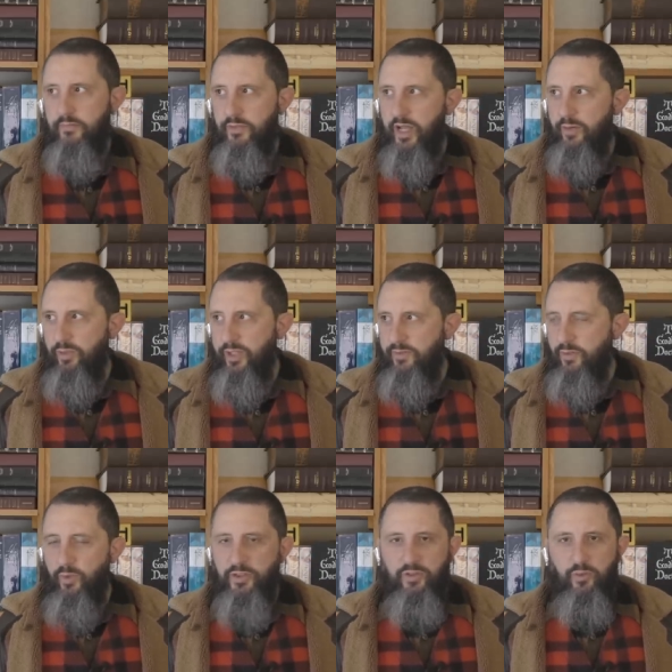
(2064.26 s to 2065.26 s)
God will give
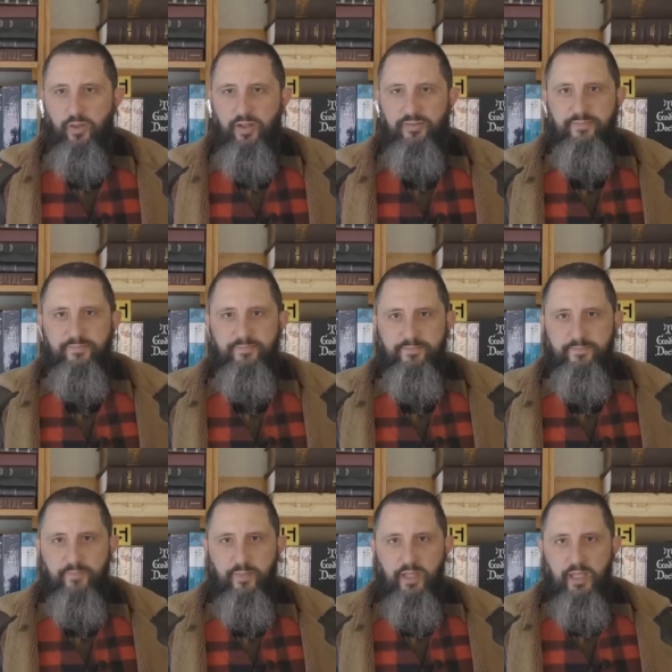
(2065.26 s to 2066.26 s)
you what you want.
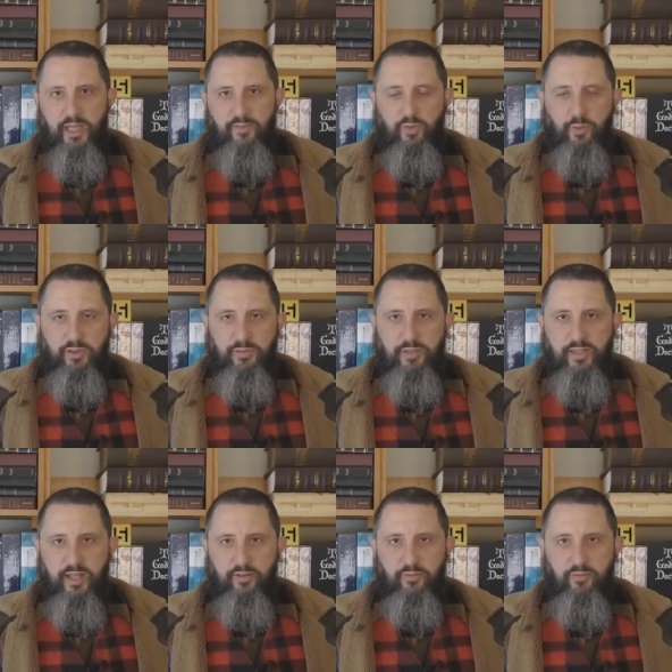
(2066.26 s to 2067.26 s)
If you want to be
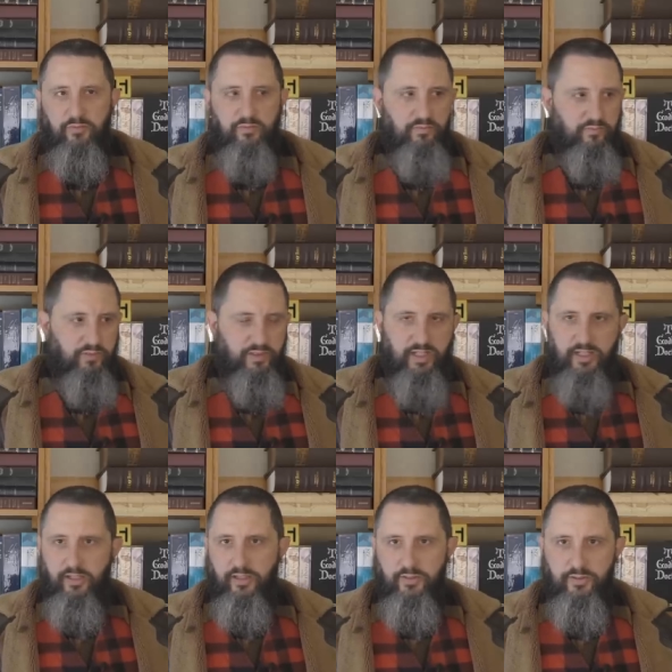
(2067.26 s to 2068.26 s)
that
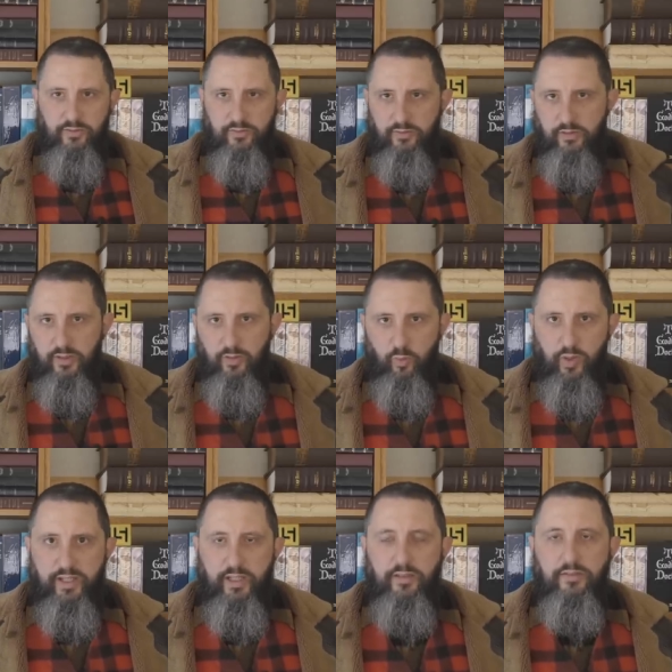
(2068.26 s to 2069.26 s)
ridiculous and
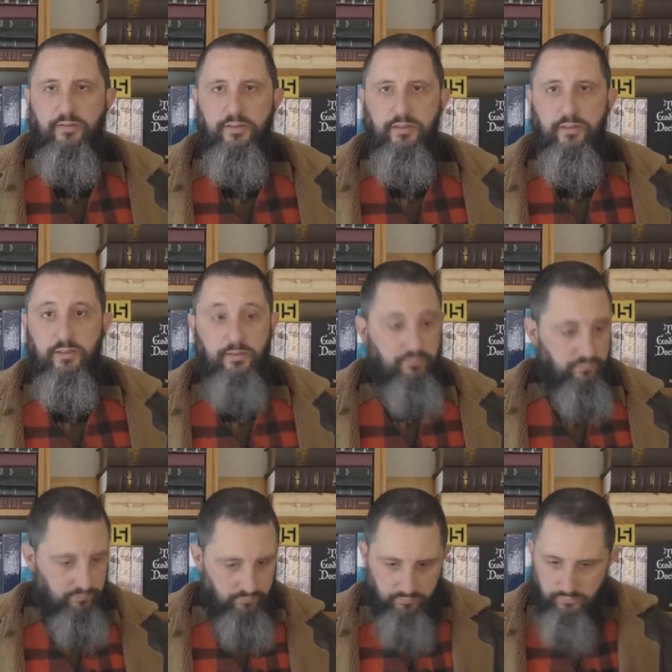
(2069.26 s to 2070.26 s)
wicked,
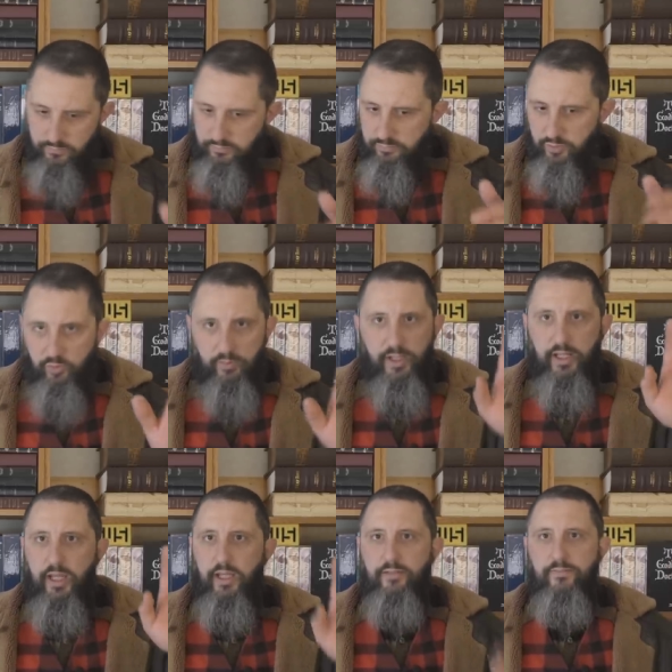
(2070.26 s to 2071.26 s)
go right
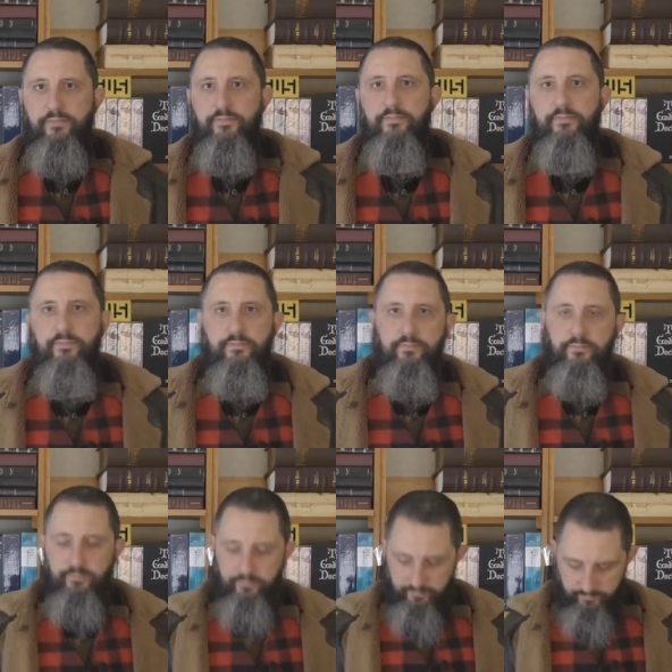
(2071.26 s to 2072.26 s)
ahead.
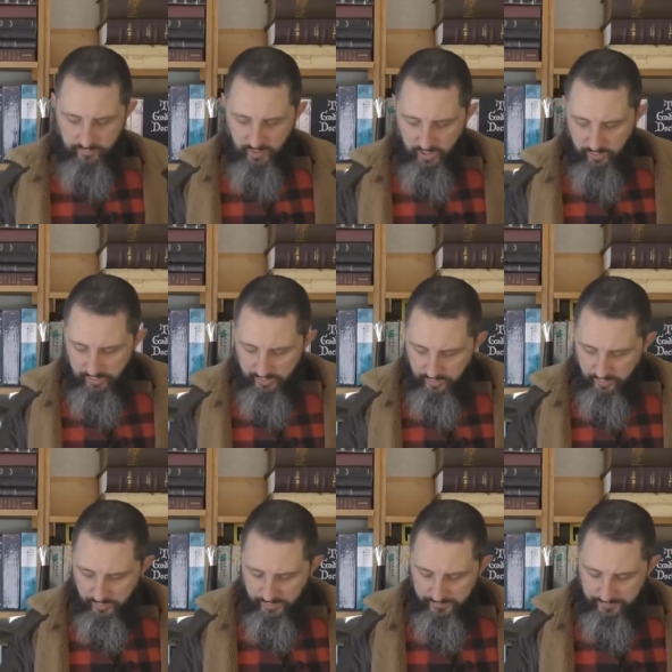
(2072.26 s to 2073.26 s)
God will let you
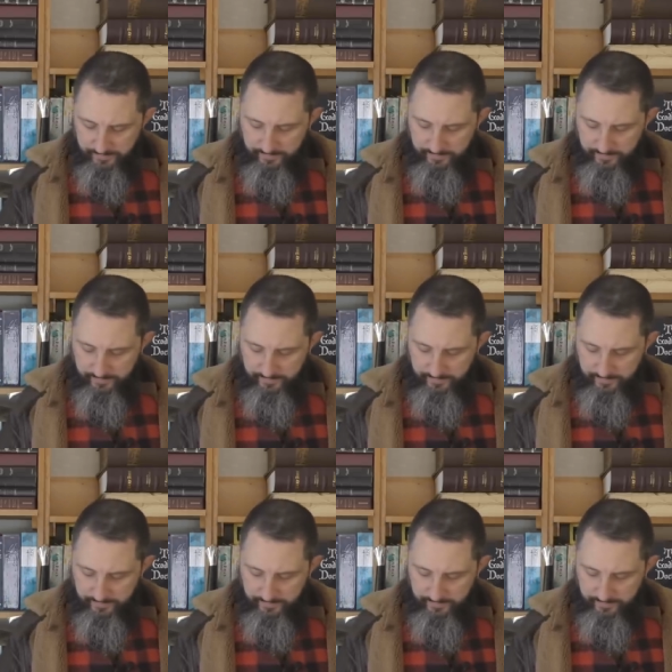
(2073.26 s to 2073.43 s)
do it.